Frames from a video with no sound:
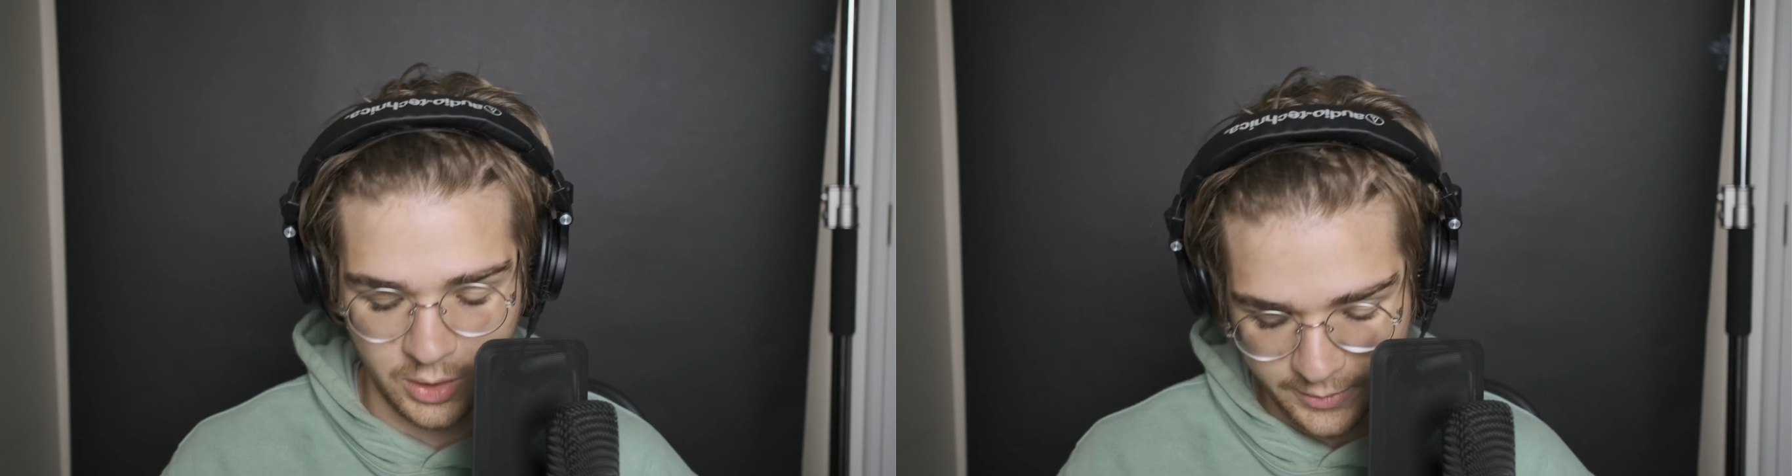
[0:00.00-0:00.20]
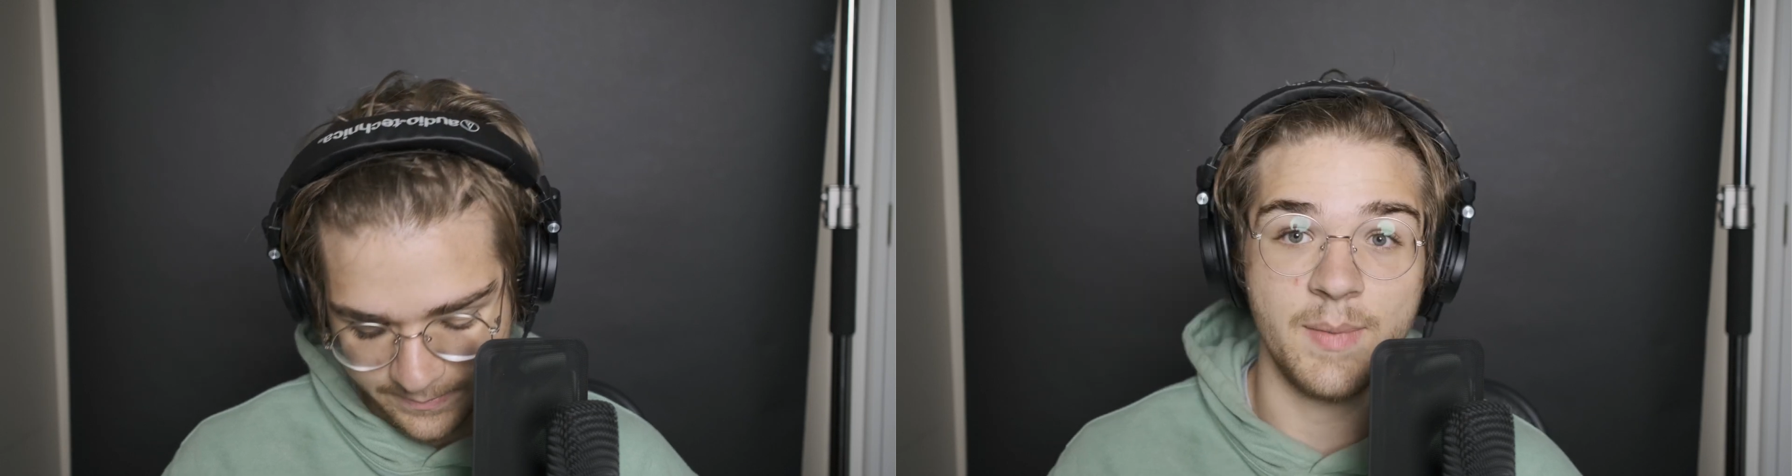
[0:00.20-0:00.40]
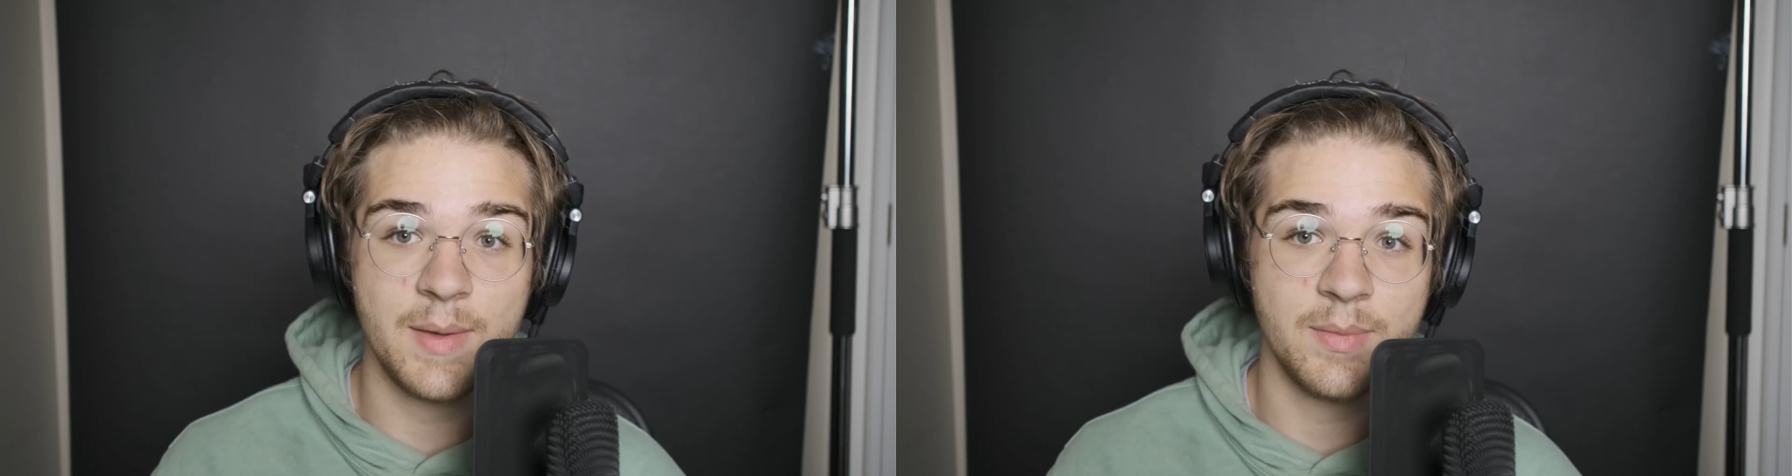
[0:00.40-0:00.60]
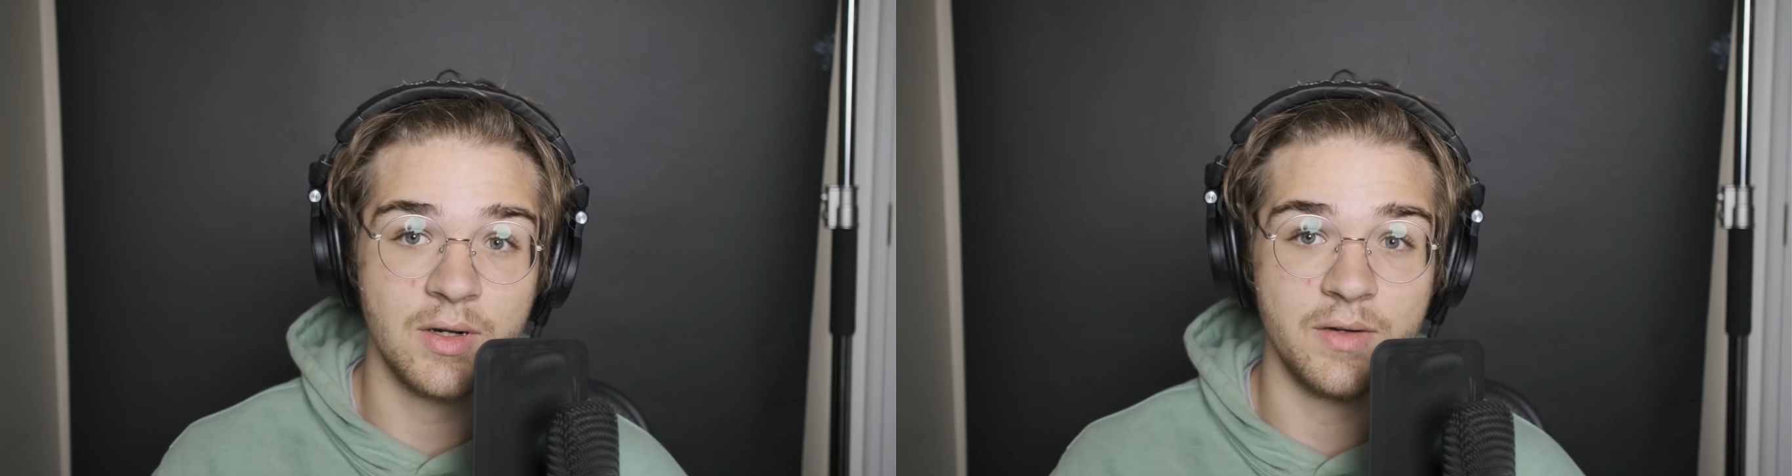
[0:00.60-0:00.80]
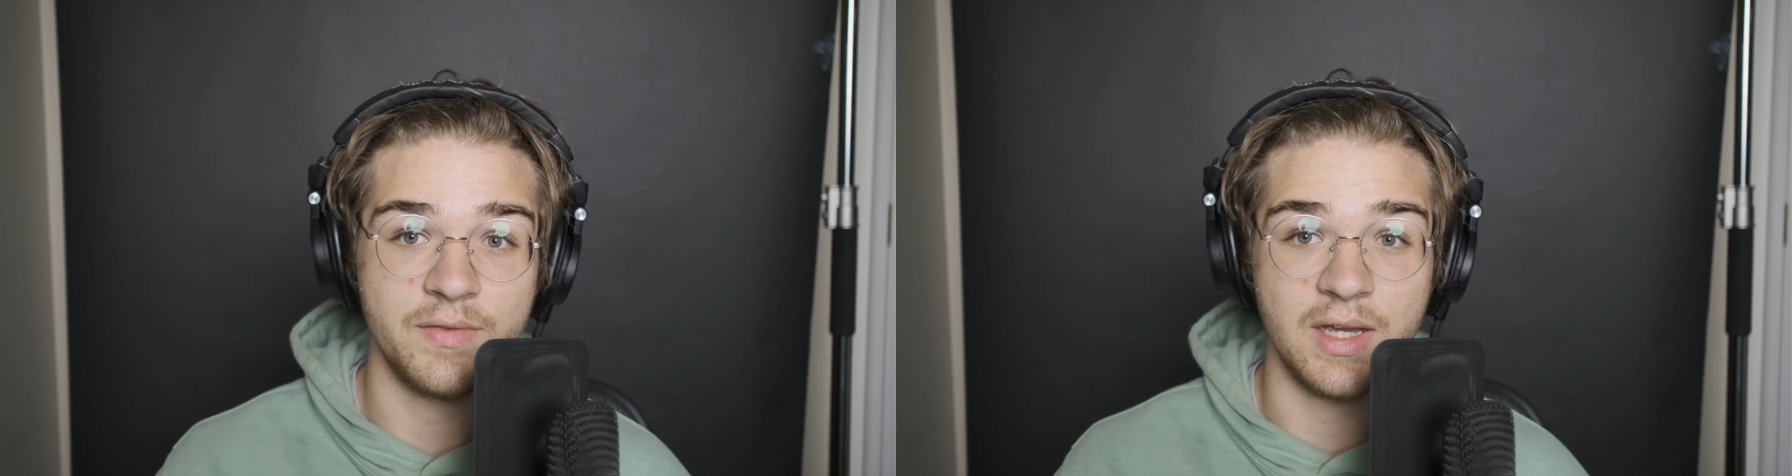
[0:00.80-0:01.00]
The bad
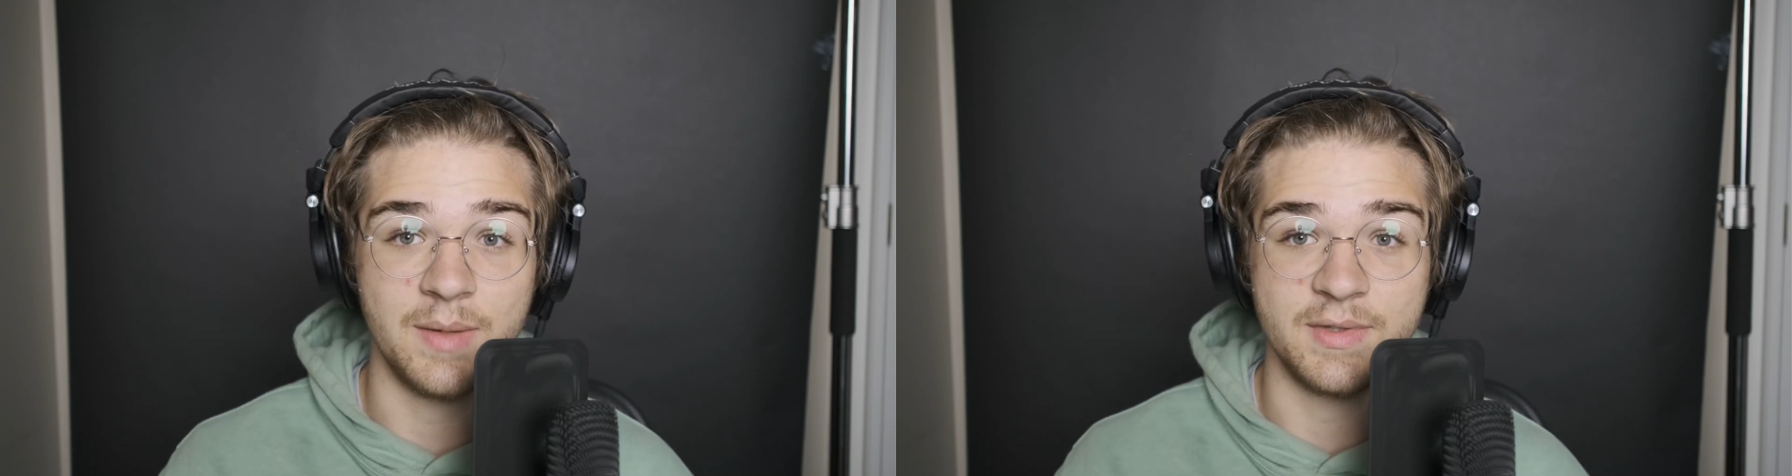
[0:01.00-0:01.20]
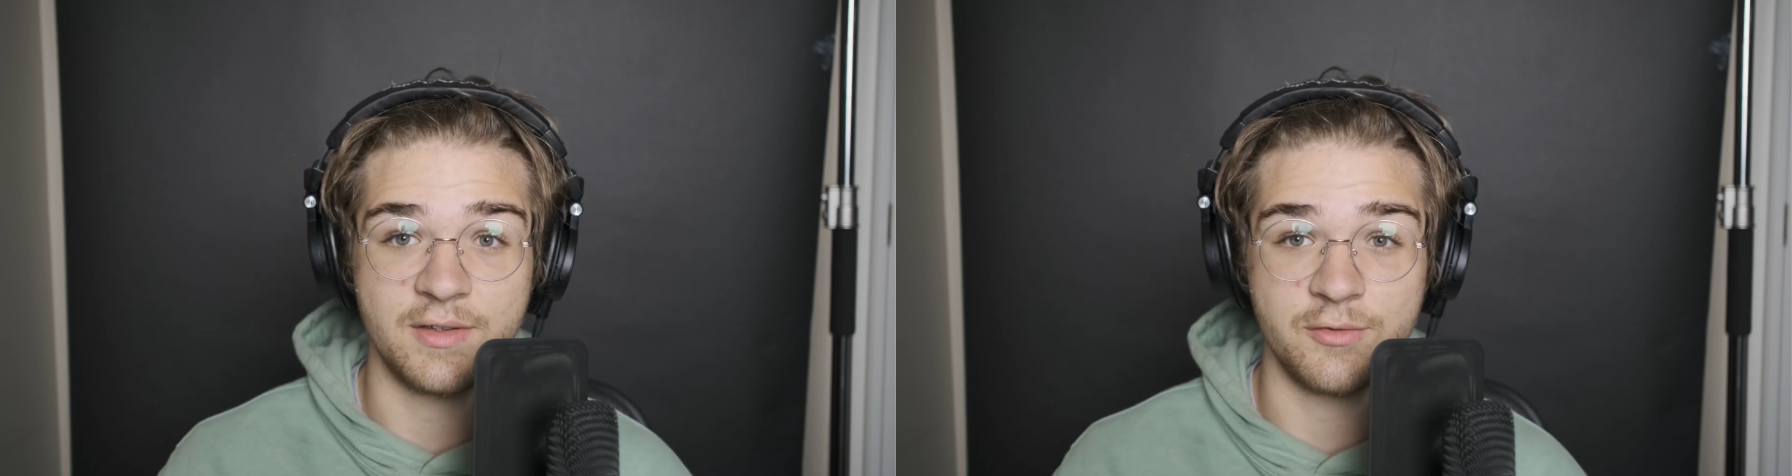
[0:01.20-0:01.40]
part of the optics